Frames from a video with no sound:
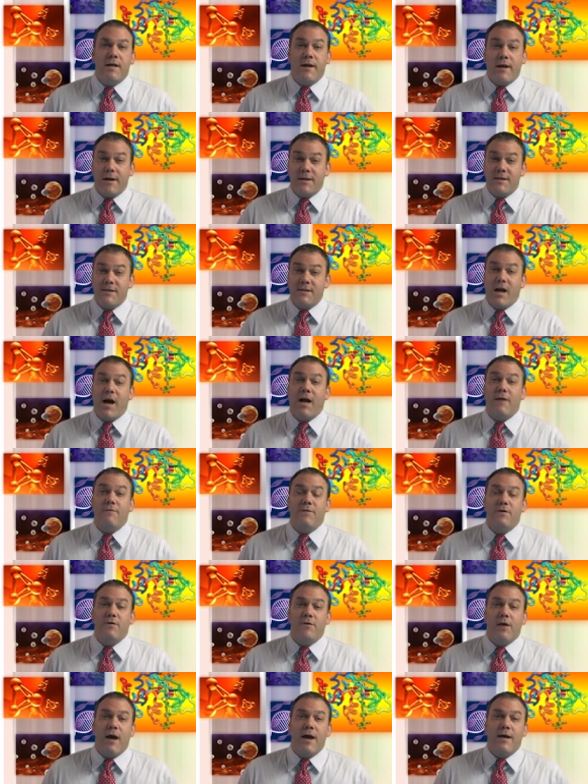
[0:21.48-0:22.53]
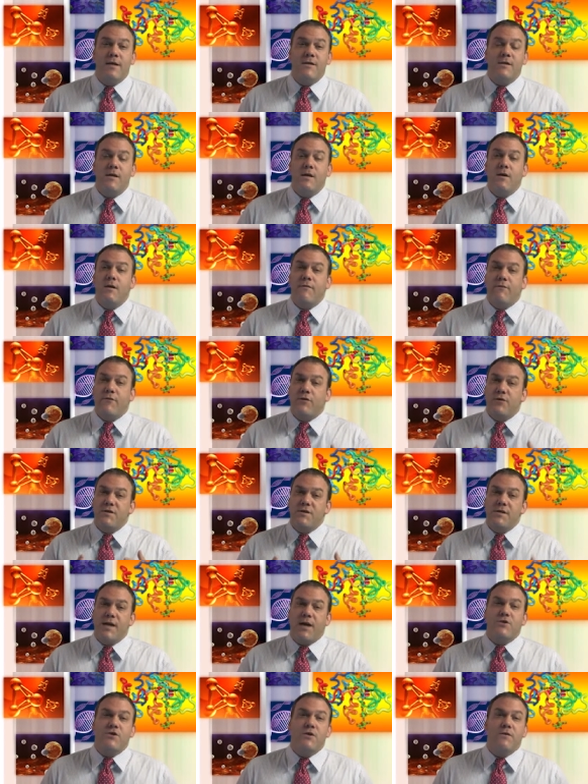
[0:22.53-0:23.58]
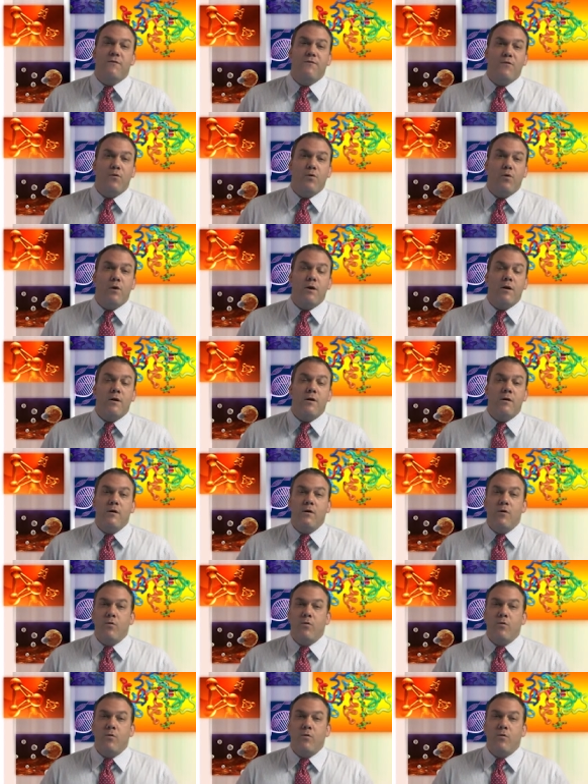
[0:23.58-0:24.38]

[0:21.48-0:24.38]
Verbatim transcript: that I assigned for you guys for section 4,